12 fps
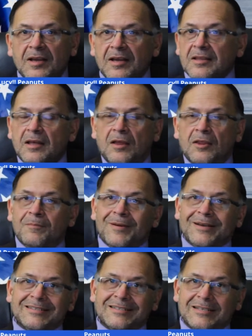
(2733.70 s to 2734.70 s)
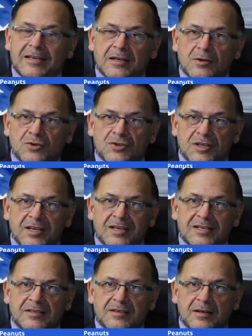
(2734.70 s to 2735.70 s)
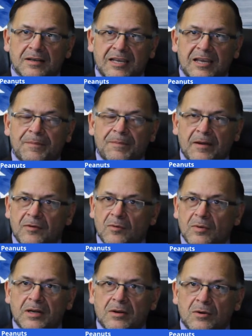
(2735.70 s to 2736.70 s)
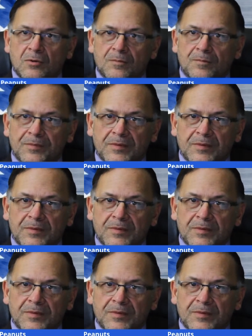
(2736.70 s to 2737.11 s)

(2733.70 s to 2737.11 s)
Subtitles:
The best thing, Lucy, is to keep everyone at home.